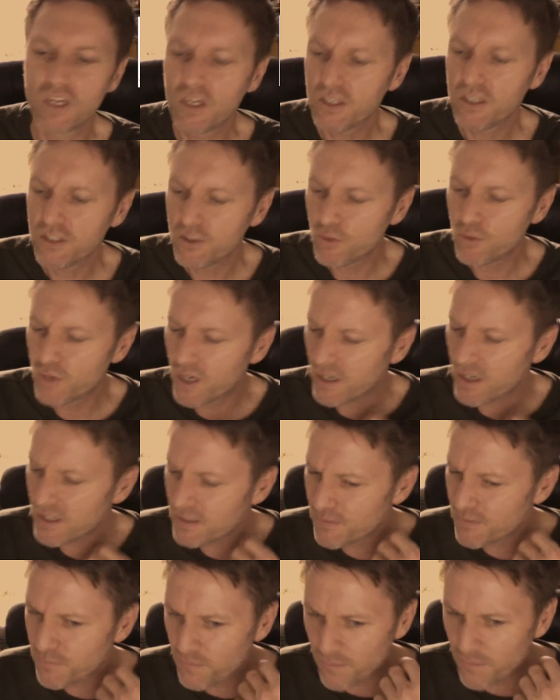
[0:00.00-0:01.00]
you're kind
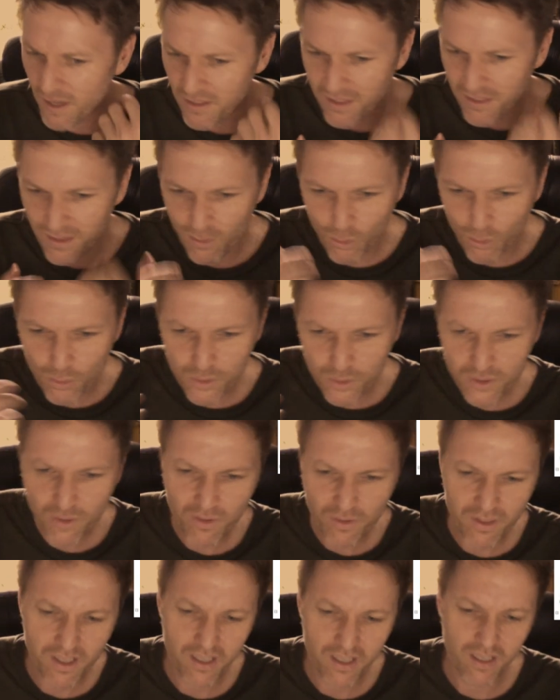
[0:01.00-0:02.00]
of, I think, also
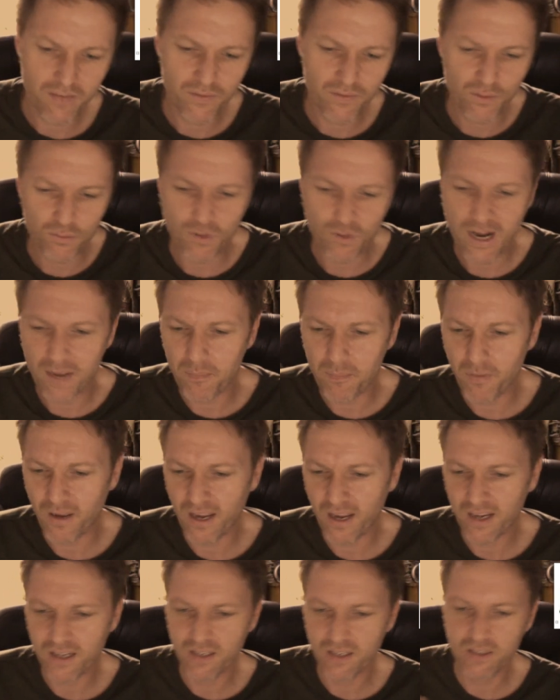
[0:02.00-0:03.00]
thinking of the Rat
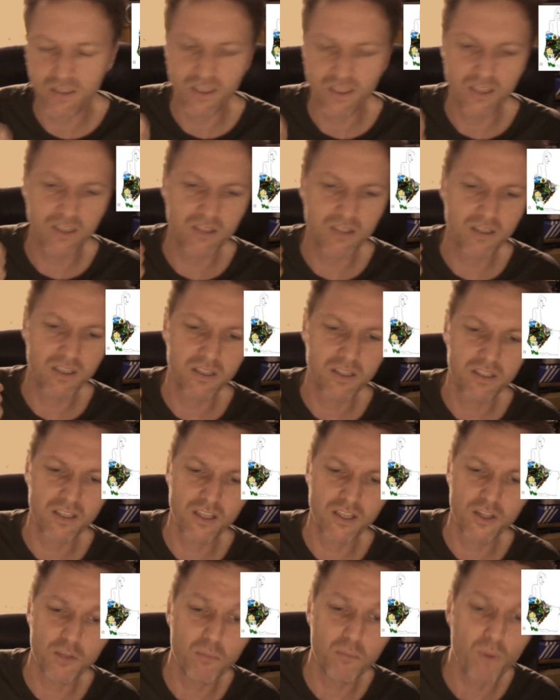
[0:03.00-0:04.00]
Pack and
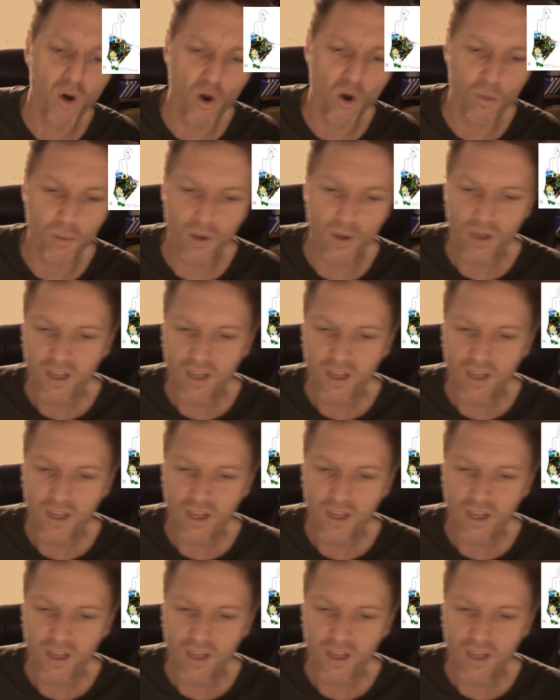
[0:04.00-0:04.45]
the Mob